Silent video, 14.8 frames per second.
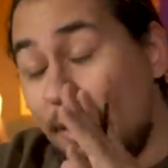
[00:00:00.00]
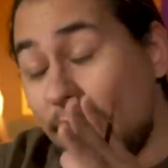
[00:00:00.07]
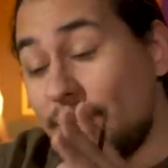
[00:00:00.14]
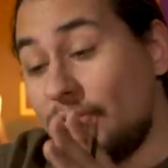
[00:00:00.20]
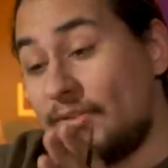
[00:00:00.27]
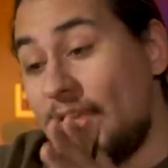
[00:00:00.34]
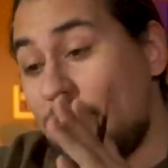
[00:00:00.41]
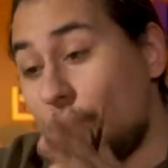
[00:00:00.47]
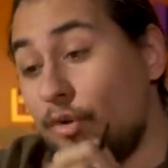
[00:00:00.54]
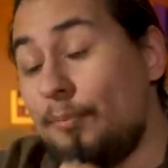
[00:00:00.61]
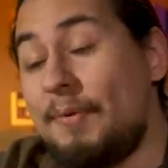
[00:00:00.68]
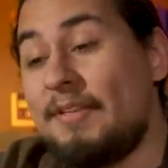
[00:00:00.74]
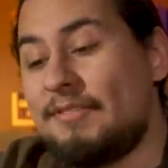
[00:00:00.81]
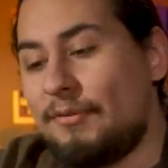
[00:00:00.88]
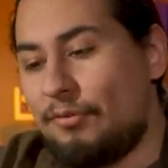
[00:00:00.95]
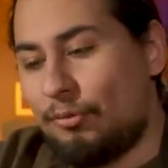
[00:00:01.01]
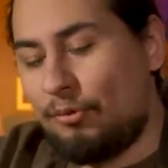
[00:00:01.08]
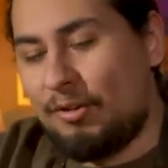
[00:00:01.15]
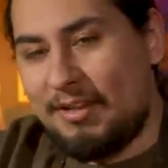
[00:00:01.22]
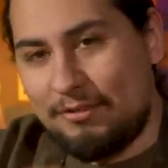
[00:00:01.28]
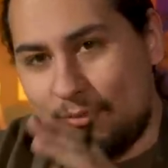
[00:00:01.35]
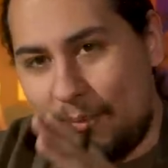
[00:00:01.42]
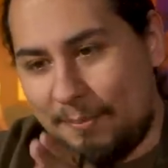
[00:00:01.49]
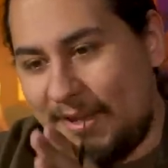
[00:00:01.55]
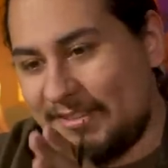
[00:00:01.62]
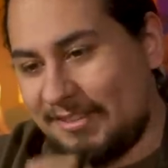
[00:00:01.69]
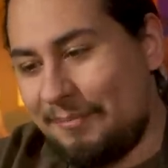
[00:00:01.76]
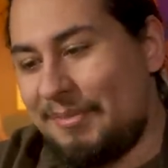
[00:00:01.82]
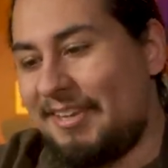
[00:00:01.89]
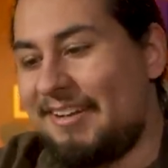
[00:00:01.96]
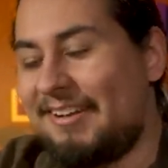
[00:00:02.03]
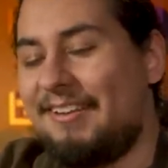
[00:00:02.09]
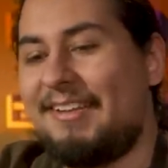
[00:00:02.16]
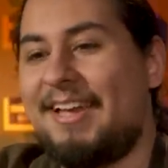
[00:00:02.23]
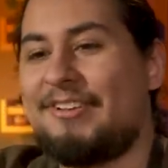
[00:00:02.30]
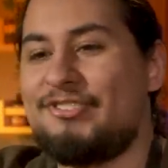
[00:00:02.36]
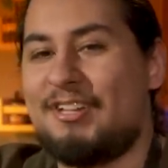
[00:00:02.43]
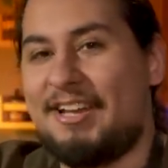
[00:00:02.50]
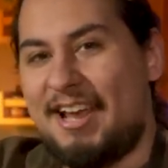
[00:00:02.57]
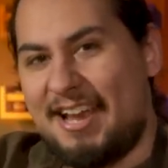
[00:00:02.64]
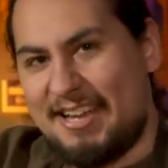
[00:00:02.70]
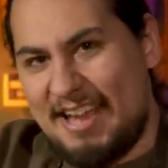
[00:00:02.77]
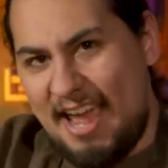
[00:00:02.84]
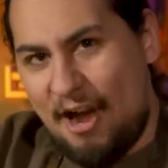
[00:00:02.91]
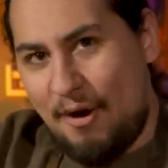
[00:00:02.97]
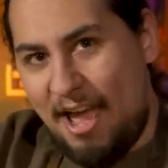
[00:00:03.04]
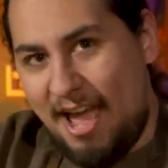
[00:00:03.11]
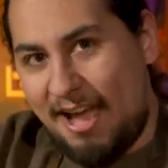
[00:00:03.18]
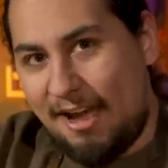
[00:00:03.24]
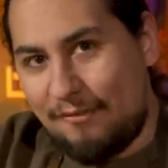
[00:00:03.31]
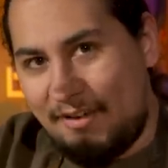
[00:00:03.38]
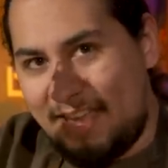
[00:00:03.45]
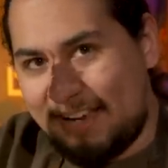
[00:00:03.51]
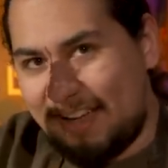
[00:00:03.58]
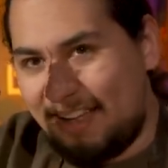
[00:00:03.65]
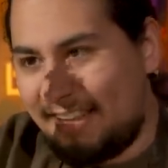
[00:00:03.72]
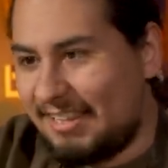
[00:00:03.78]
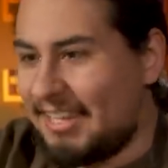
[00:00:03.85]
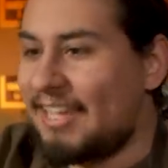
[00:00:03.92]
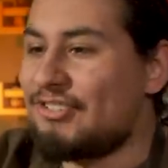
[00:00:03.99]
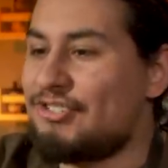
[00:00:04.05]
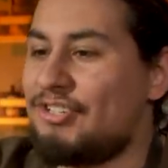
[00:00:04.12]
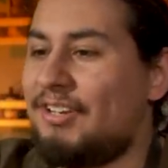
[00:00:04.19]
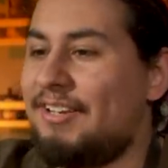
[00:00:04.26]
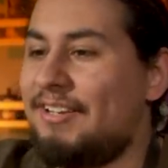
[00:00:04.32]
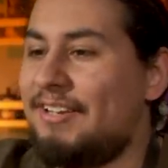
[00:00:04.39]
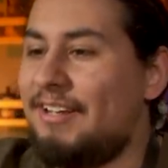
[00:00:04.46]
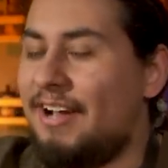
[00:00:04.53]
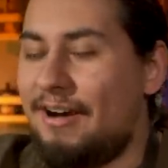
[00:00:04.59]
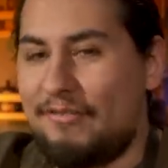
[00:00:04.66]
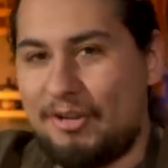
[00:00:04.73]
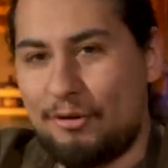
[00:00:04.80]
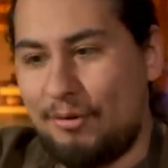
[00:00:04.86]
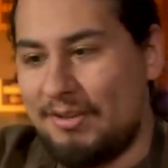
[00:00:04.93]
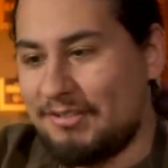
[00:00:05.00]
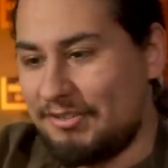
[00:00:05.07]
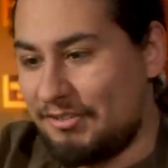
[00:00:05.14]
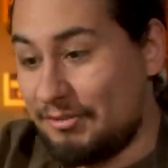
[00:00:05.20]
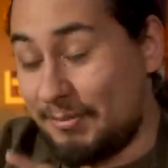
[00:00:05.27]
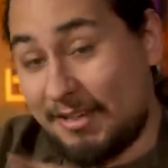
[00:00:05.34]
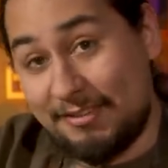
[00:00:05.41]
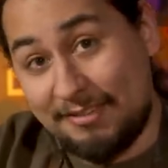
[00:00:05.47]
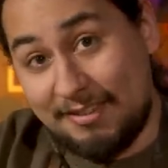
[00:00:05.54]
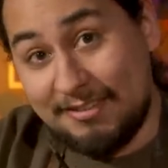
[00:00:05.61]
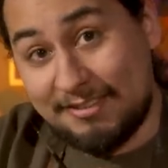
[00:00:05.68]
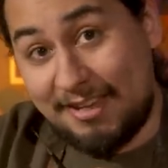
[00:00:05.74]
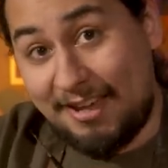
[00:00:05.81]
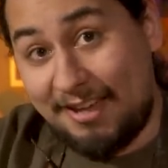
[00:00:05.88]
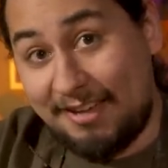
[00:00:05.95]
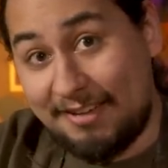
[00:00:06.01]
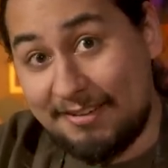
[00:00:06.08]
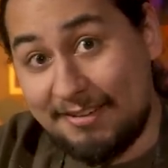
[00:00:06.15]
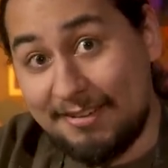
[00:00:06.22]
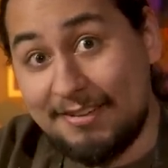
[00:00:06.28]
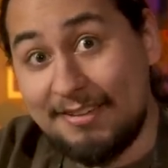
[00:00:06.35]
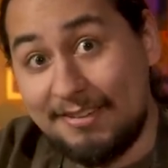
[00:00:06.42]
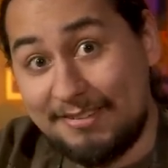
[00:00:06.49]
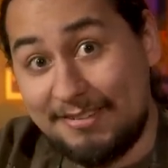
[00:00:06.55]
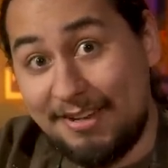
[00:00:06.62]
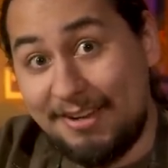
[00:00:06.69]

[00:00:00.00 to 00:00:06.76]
They also say groupings of three is what makes something in a collection, and I now have a collection of Inquisitors because this guy is